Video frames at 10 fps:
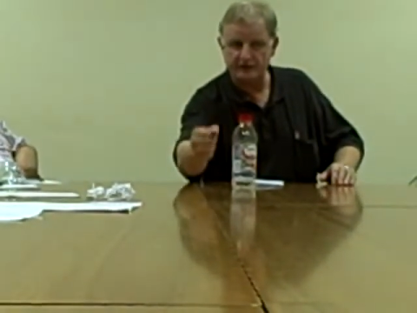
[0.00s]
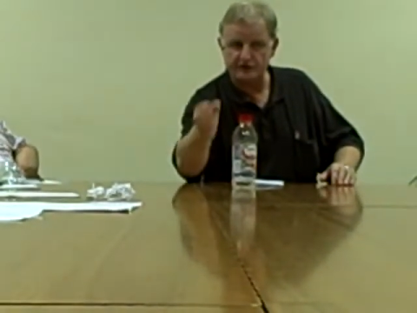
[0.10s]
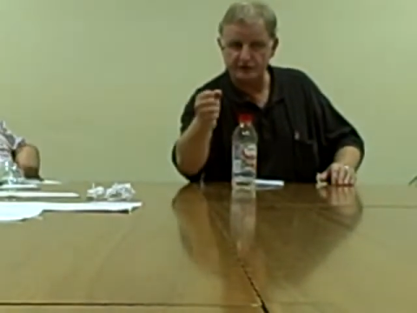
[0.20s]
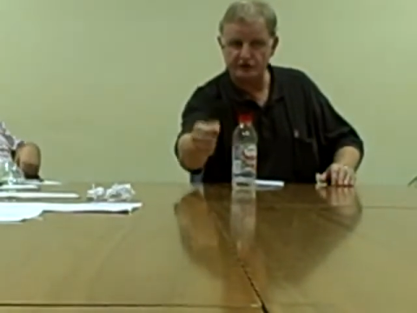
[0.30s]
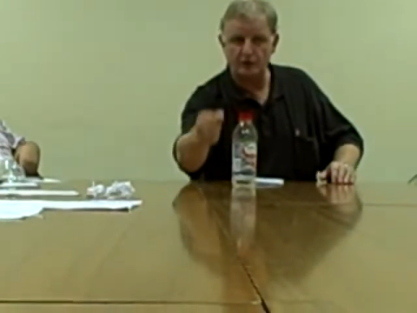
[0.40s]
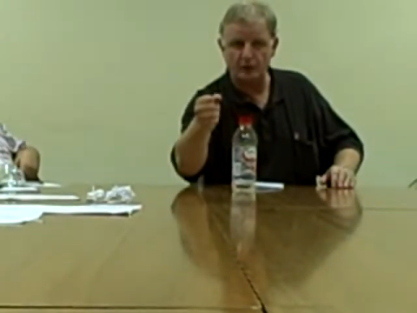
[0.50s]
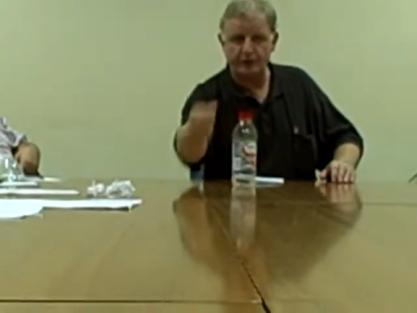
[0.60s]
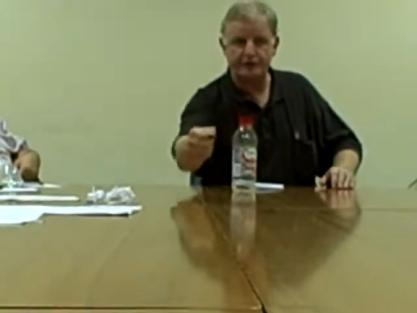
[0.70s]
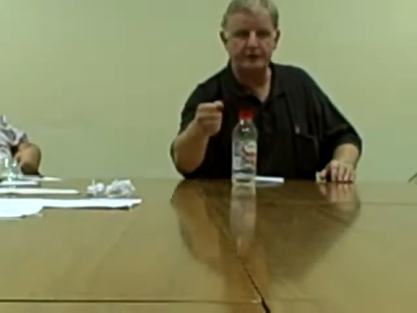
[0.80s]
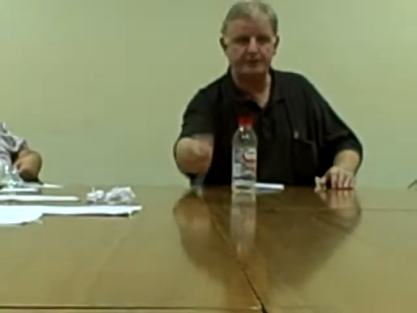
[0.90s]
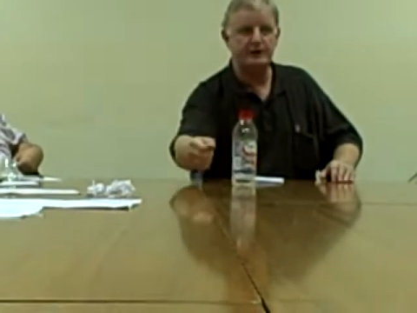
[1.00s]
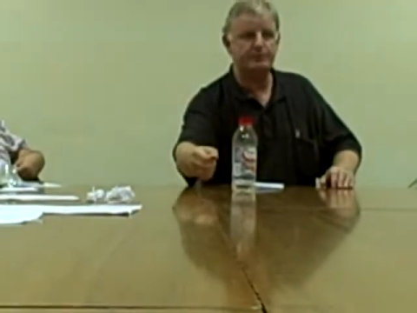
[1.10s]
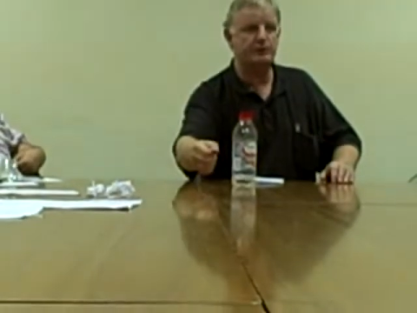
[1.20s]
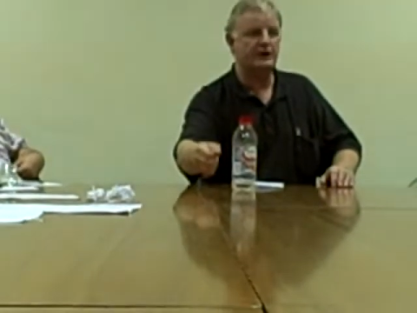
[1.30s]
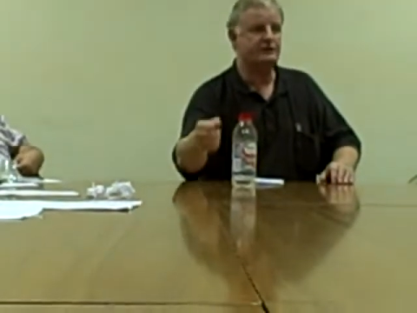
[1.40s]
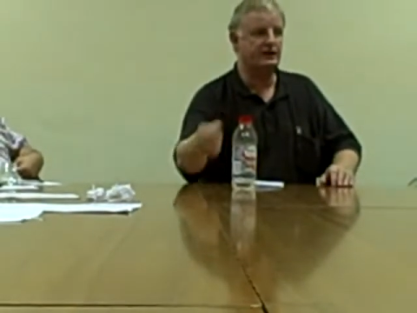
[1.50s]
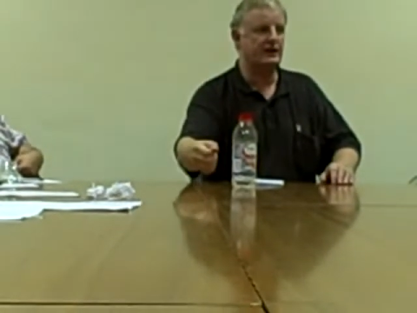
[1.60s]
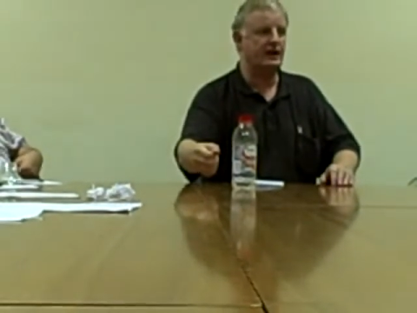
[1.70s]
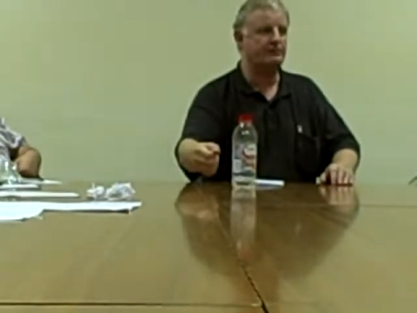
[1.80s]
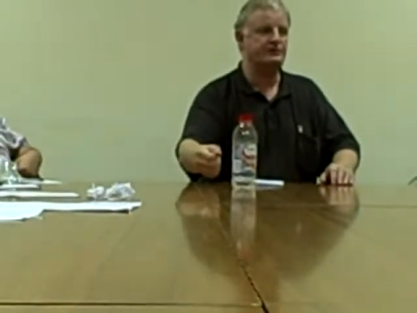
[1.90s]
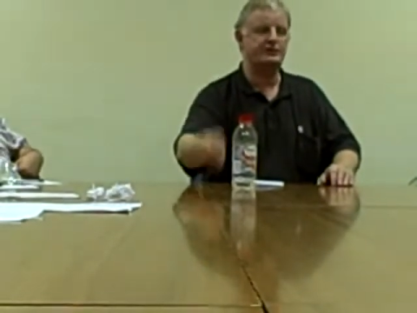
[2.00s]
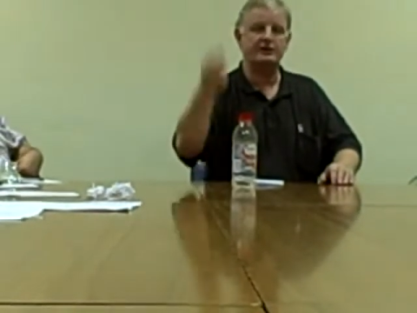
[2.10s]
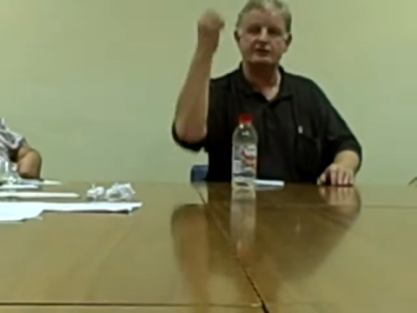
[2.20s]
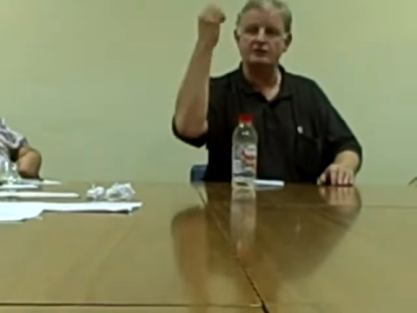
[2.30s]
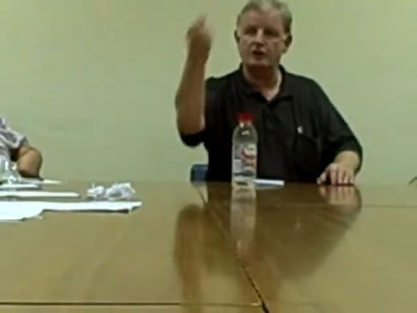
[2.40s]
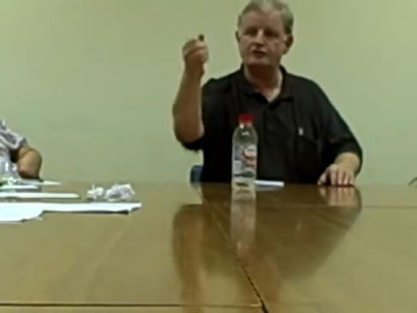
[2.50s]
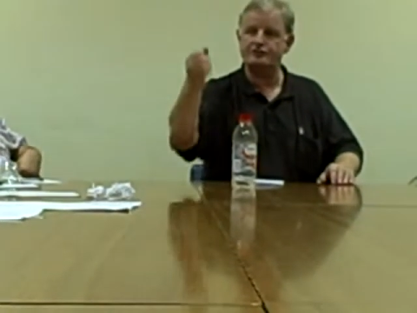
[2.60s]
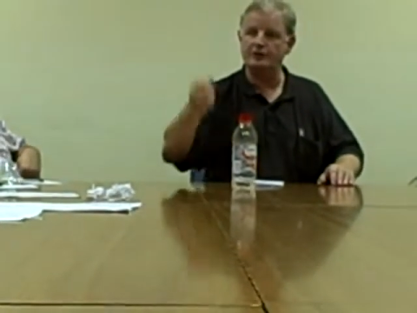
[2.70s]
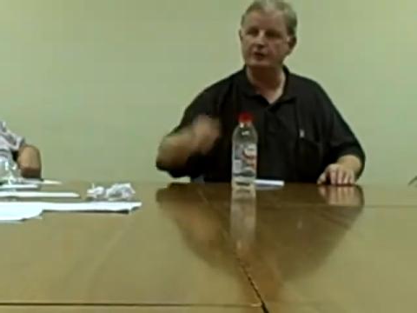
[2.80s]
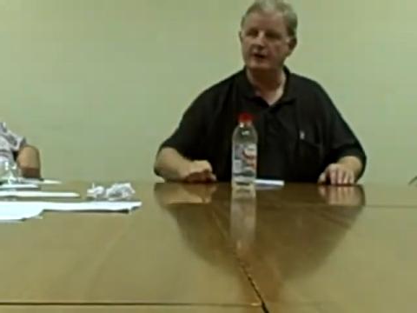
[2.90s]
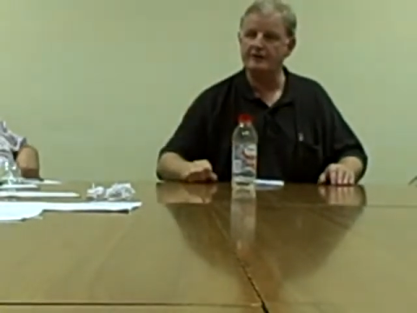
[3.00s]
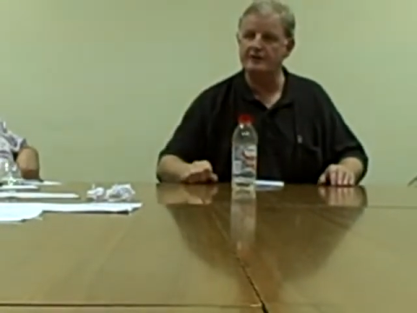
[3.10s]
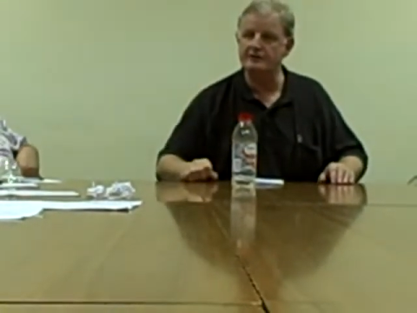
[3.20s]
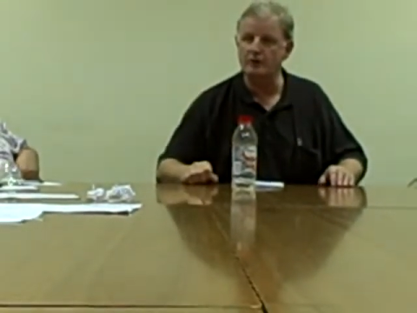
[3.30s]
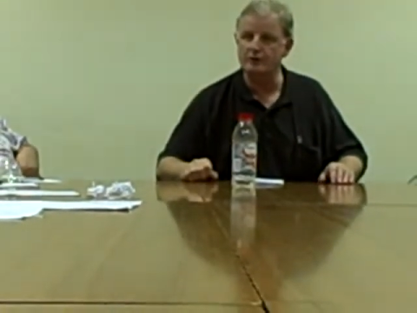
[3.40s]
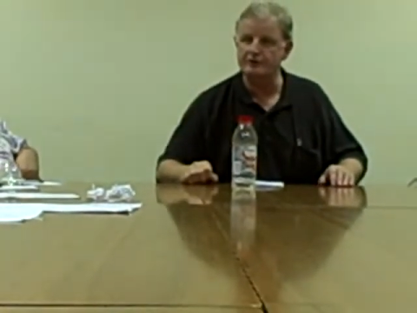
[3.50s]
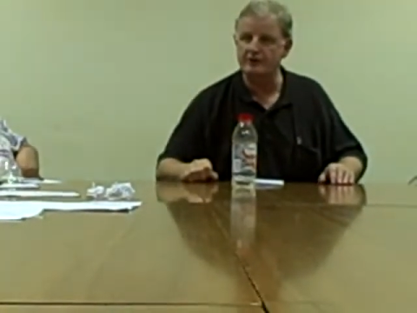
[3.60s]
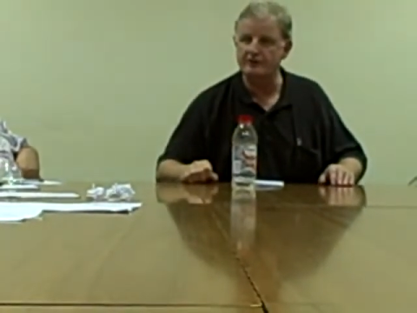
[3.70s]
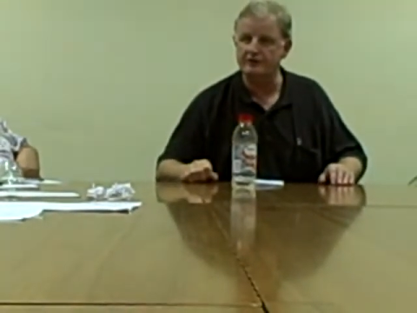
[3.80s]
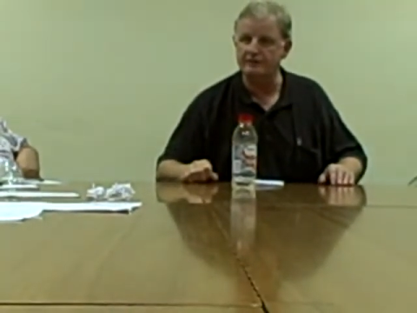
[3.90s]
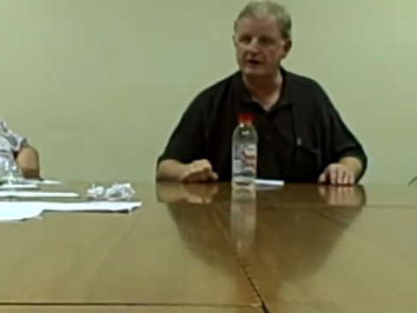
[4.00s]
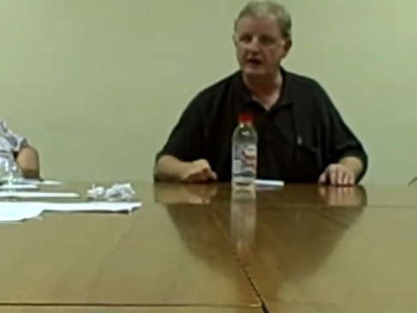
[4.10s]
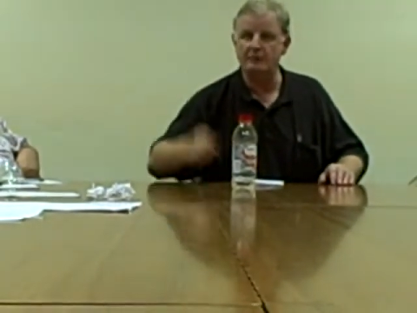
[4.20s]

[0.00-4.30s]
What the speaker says: takes 2 or 3 people to get up and say it's not true. There's no alternative.